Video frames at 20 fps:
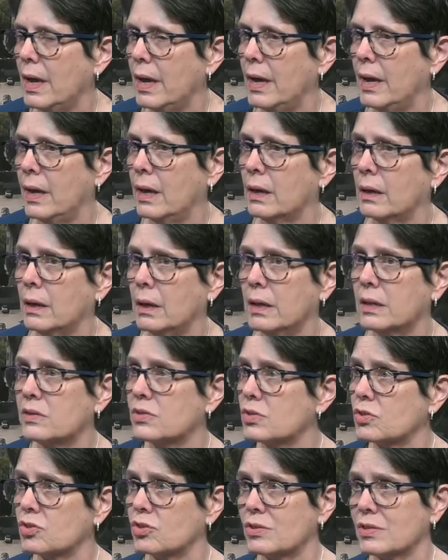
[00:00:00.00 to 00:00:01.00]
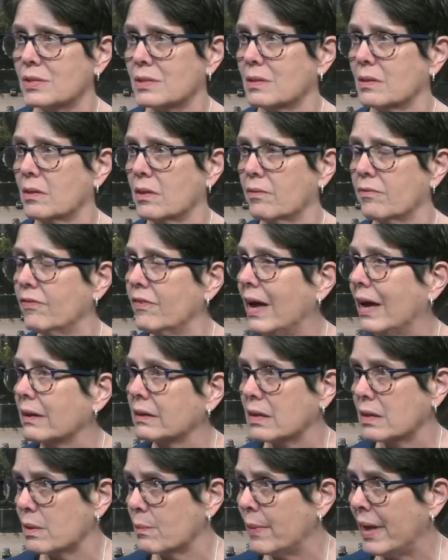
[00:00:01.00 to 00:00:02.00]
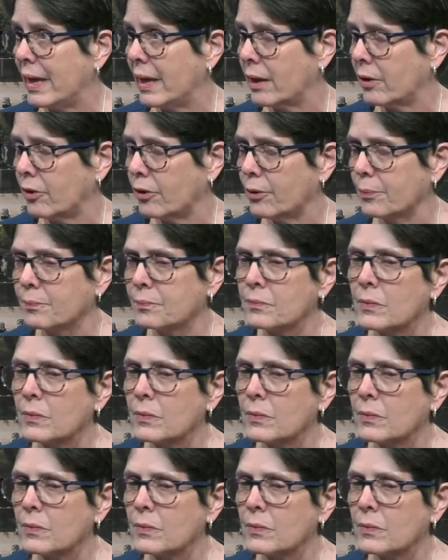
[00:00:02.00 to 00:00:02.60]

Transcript: And it's just the fact of the matter.